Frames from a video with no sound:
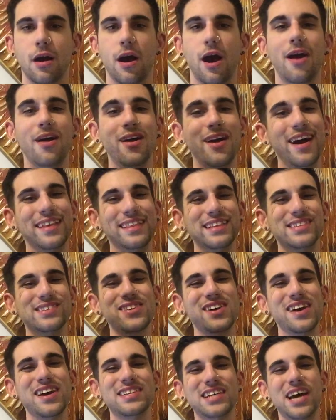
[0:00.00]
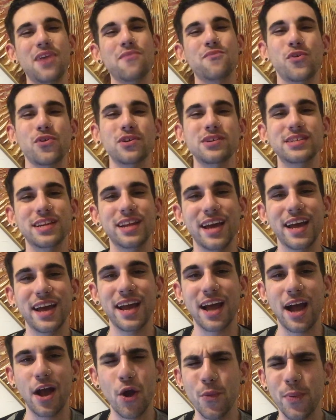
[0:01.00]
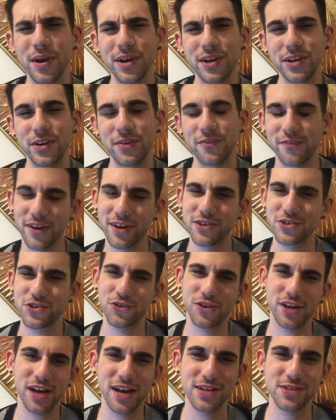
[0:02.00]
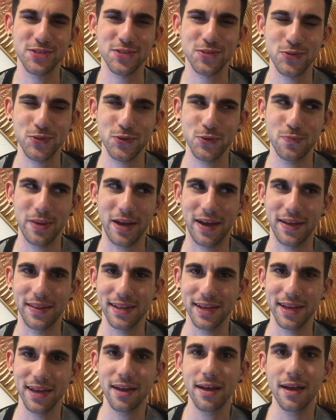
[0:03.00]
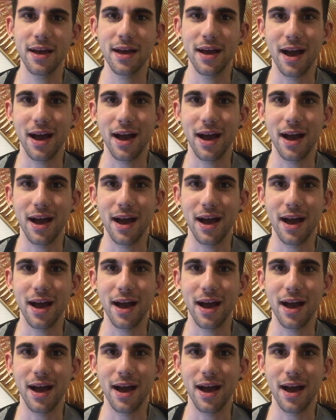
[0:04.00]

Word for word: All right, that's all I have time for today. I hope I didn't offend you guys too badly.